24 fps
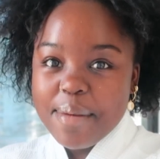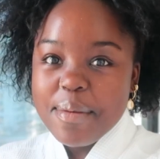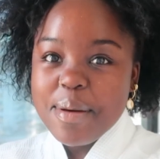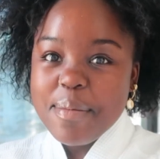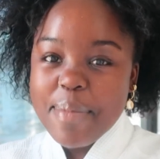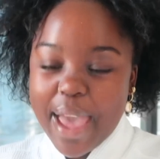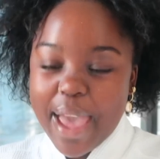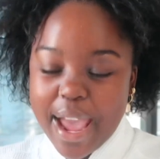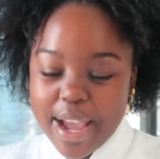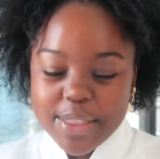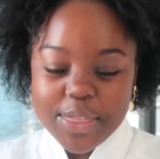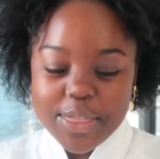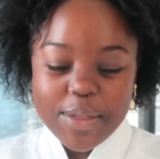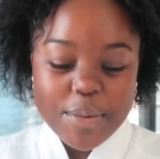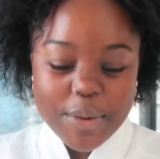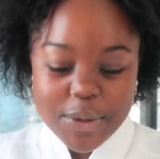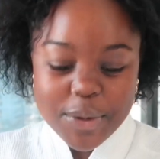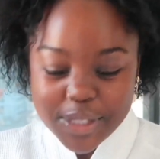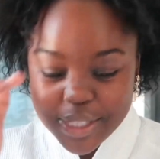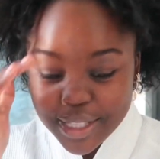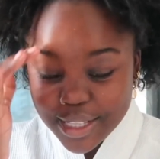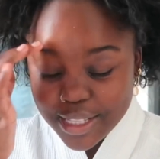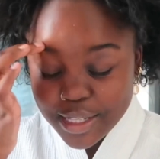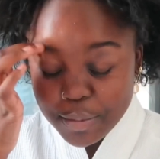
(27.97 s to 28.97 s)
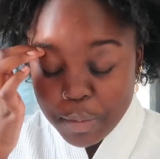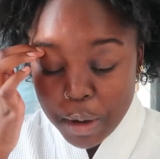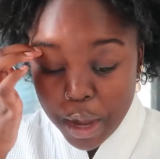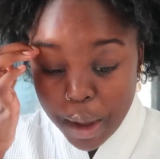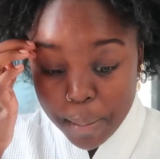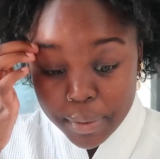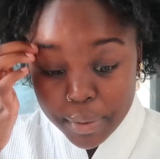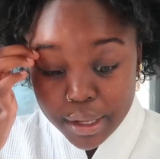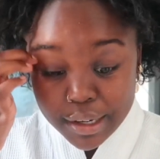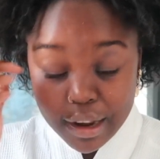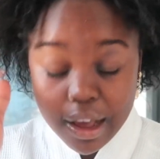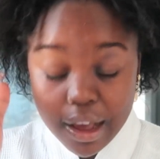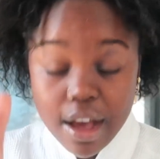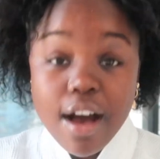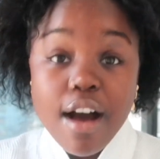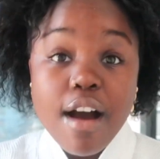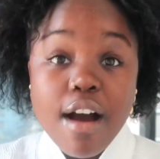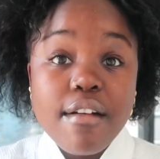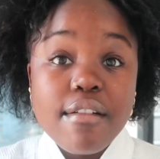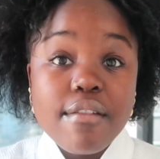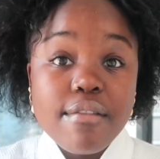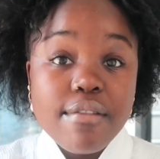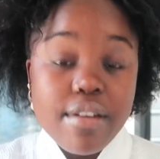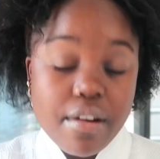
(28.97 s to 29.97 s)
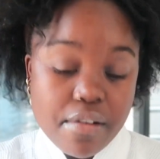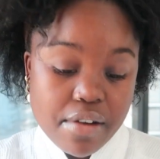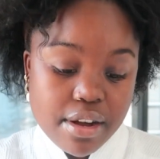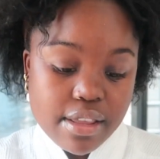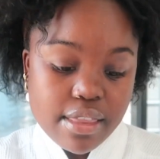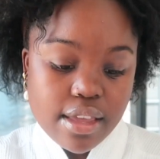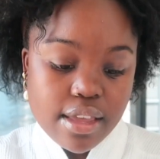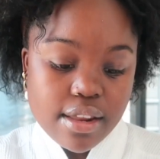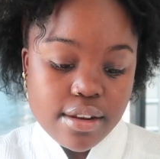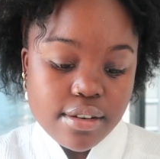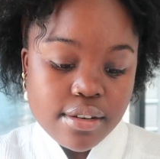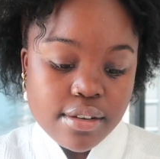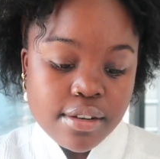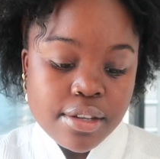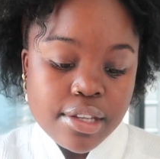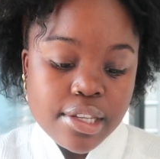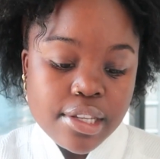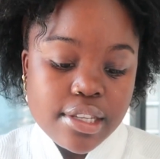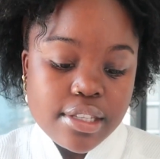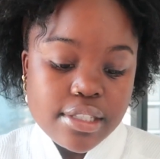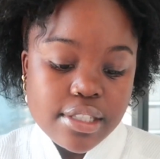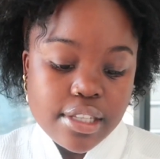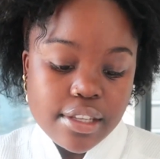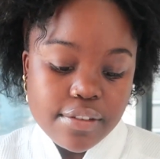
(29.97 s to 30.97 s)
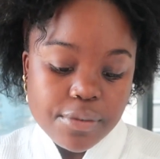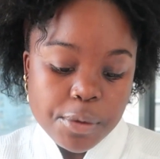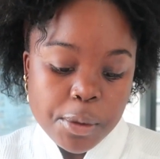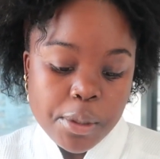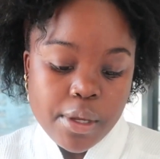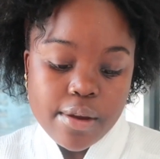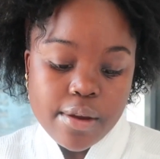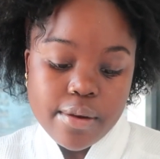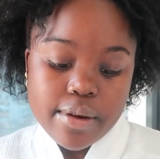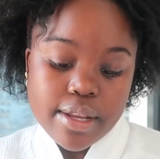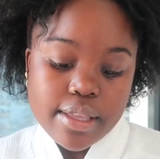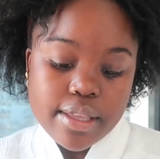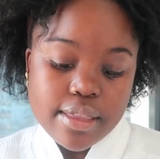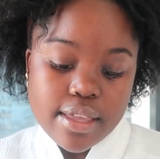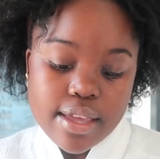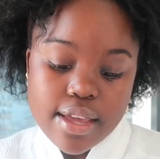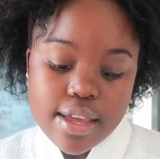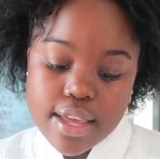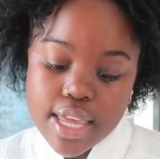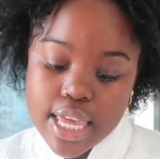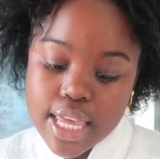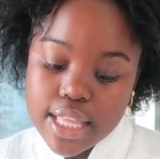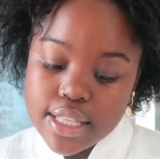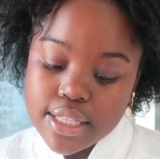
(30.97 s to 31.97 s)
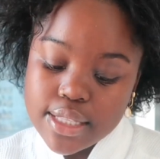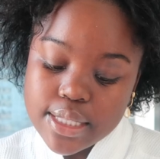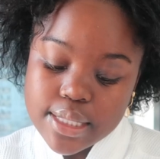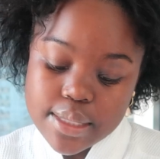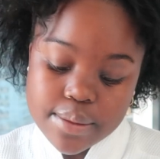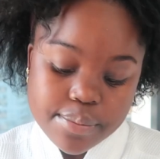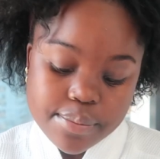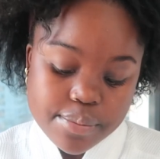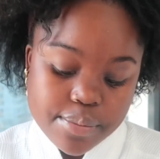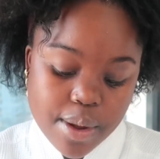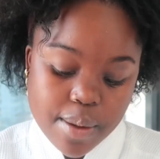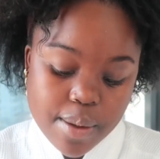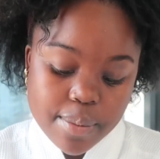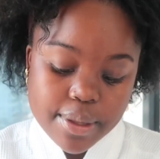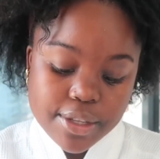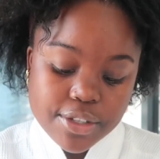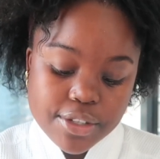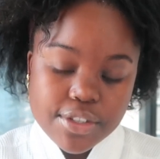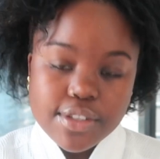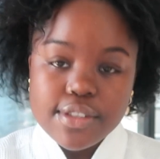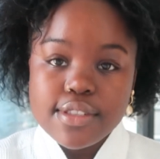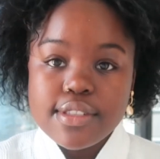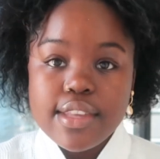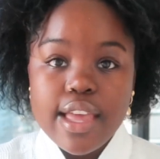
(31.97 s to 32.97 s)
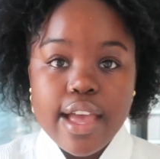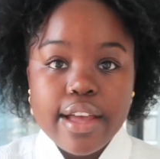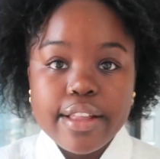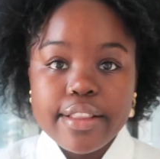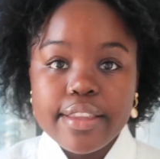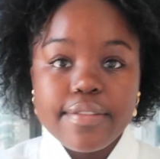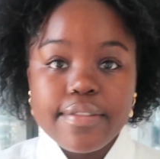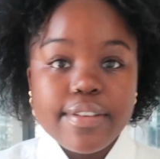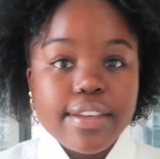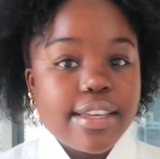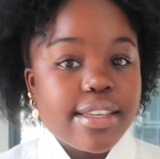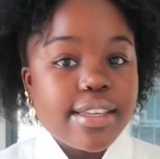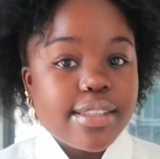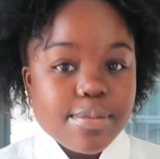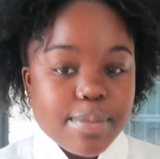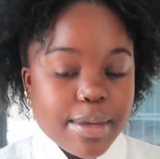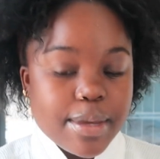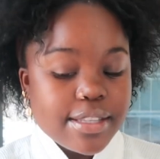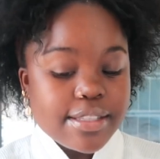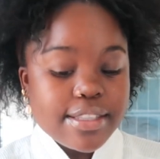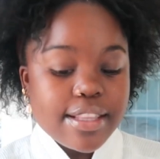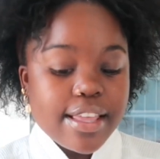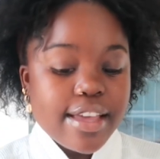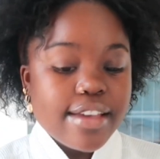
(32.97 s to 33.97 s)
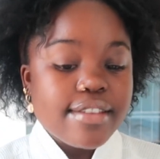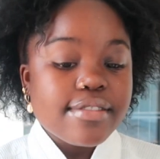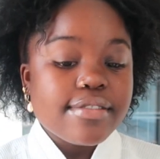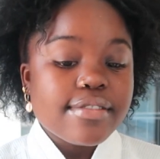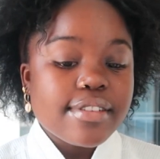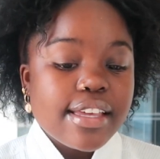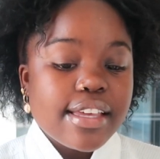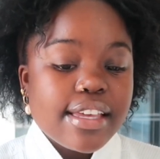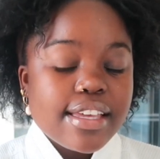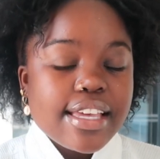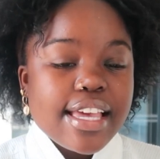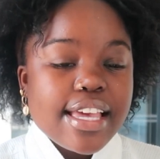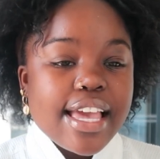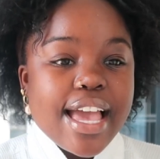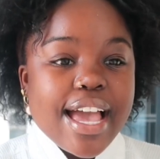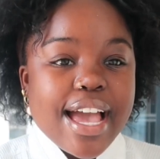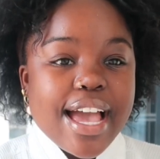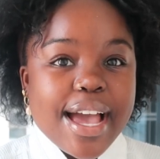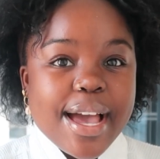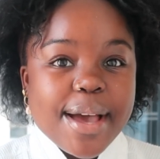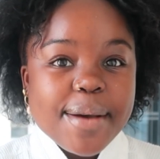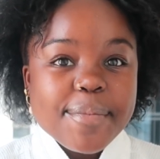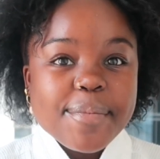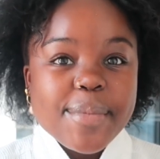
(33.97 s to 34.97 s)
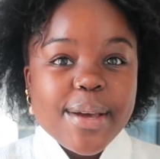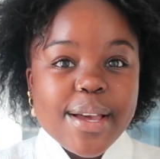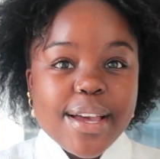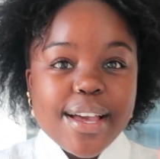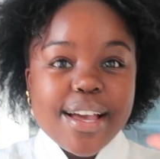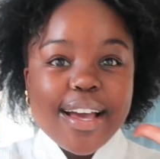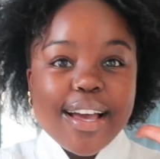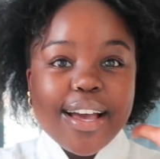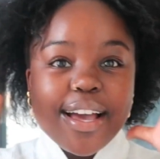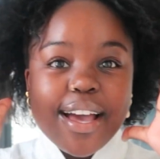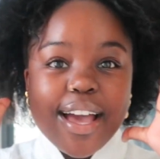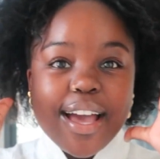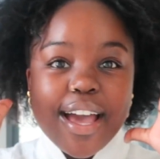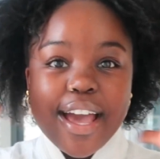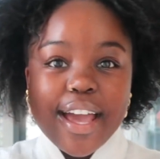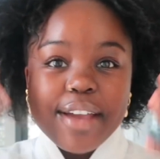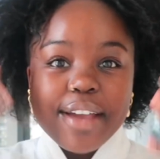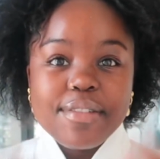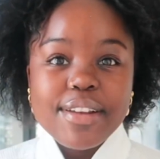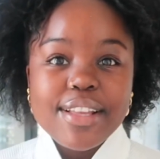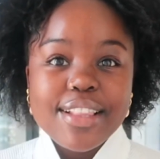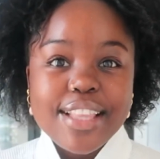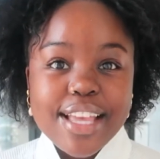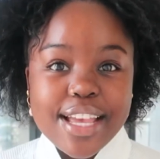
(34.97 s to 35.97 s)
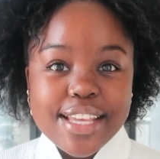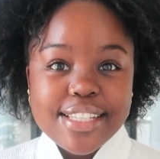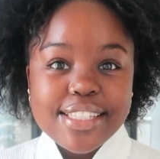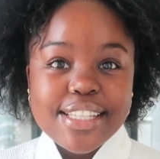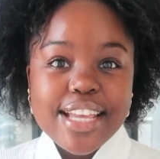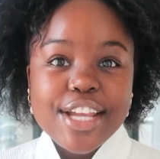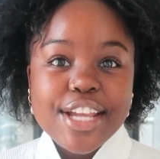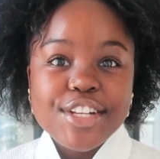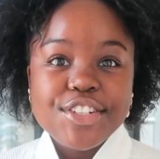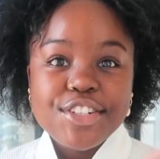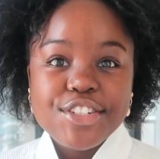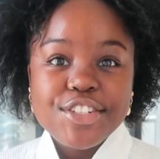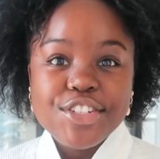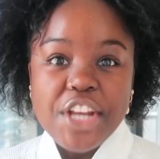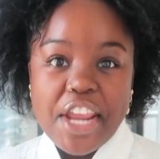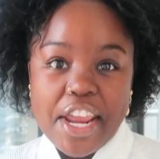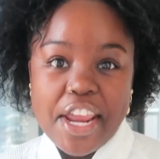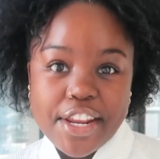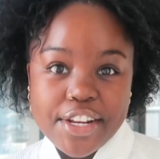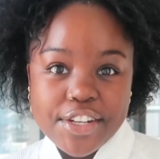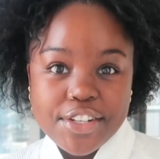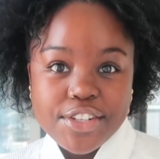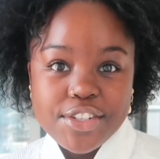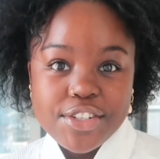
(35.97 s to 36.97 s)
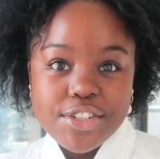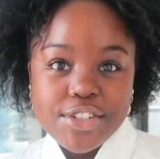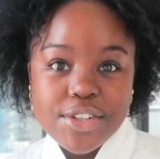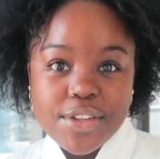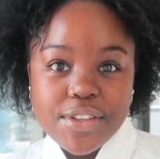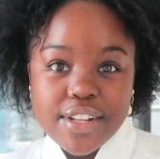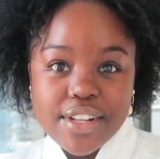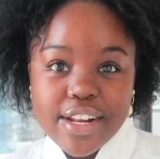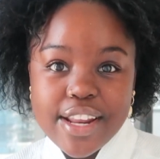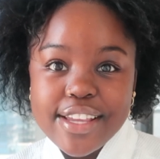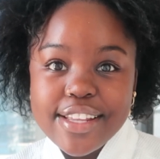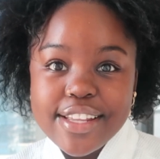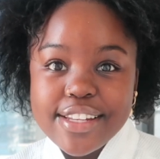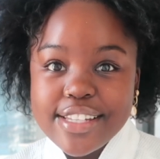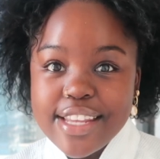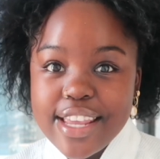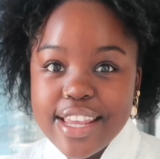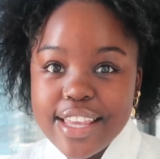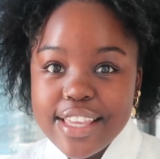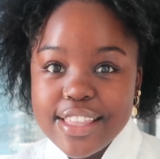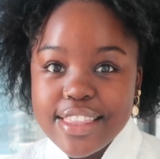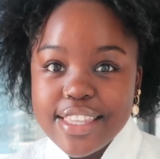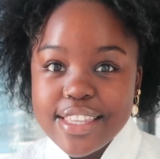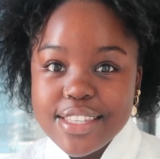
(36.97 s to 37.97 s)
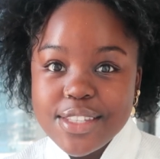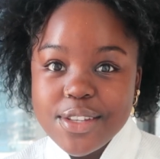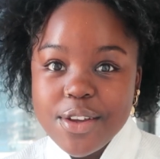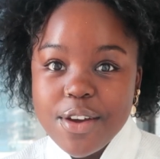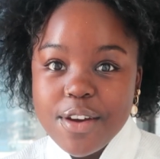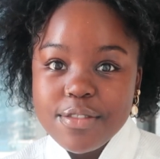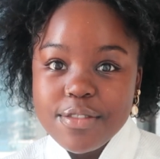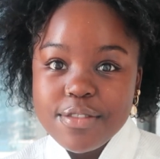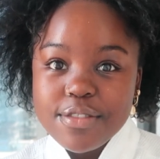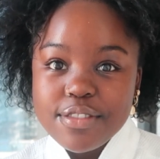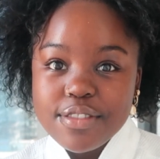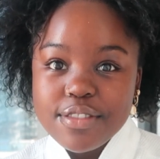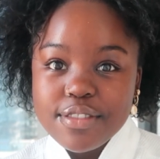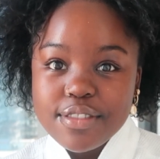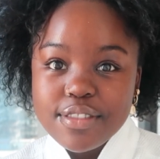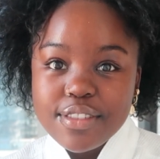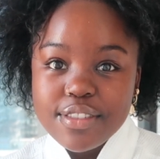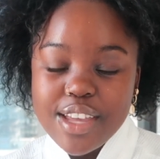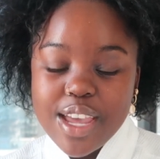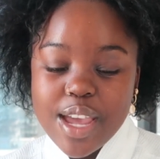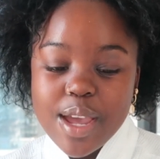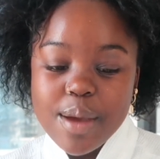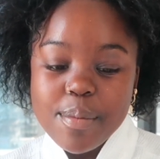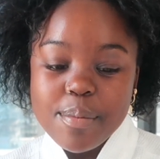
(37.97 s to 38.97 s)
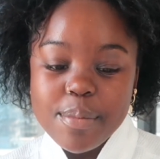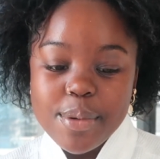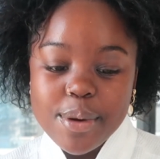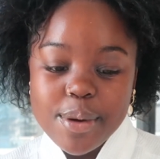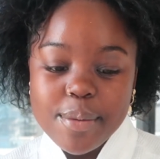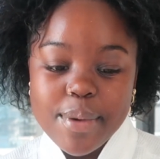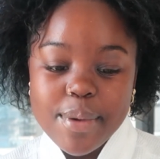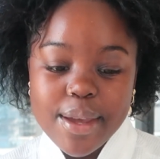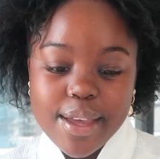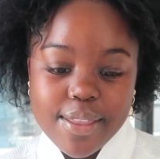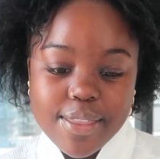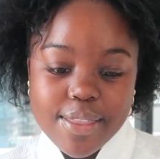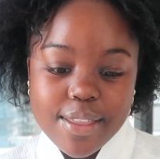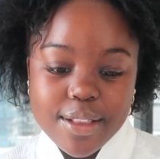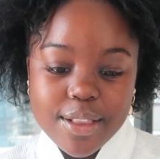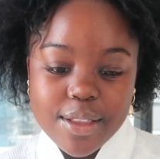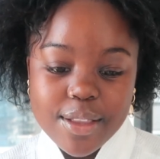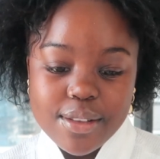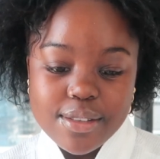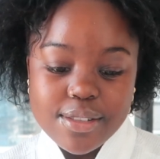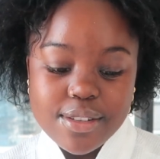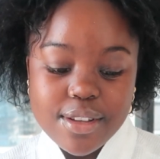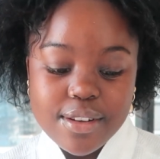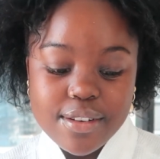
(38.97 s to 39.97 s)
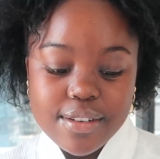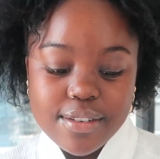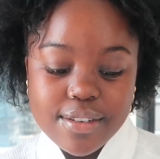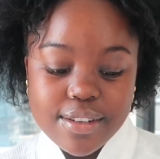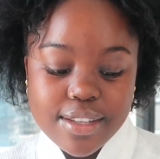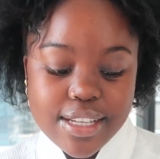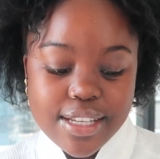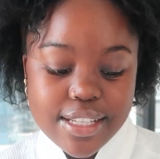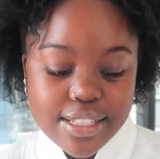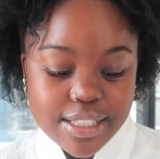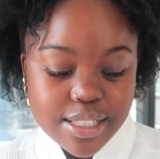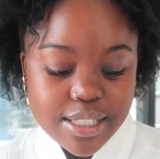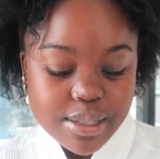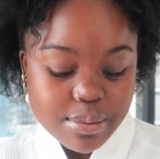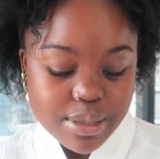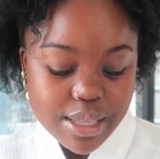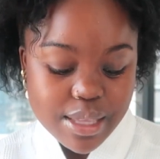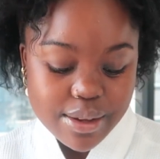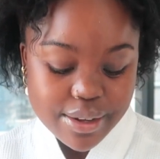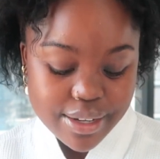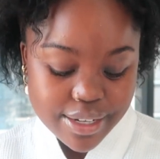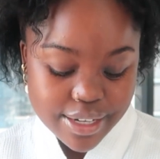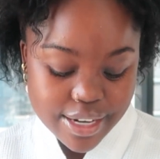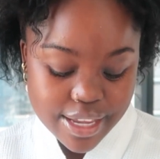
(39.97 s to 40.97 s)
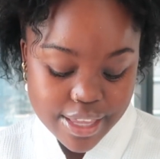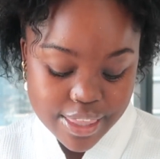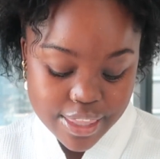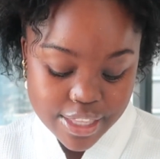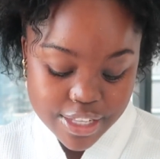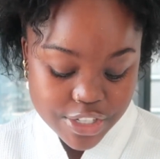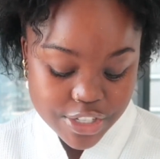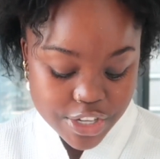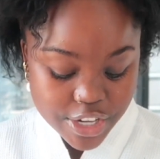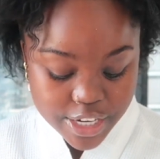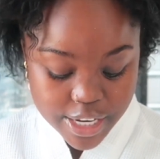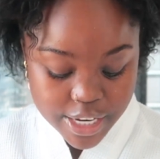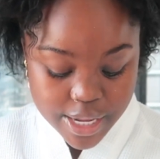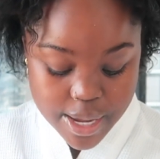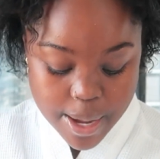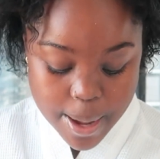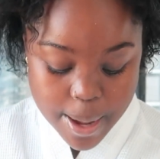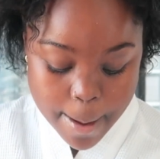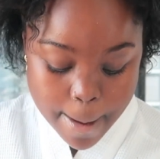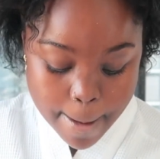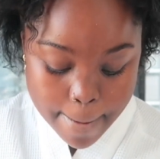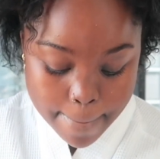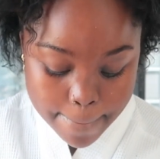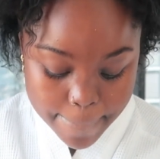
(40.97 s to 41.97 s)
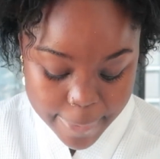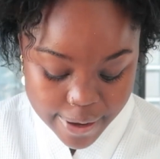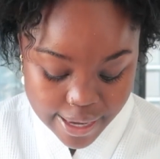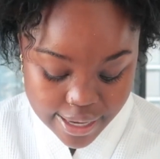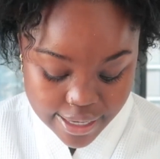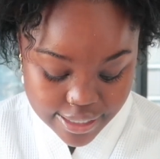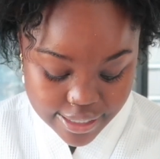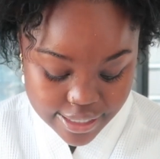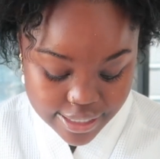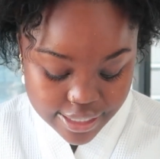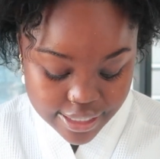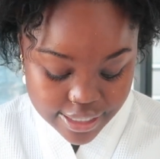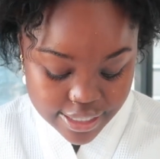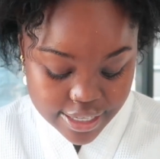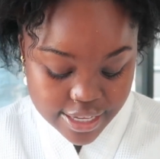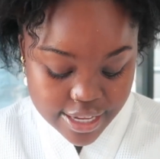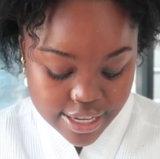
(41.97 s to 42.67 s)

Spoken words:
we're back. The walls in this apartment are very thin, so if you hear anything, it's probably just Zach living his best life. I realized that I should change so that I could take this off and put my other clothes on easily without getting anything dirty. But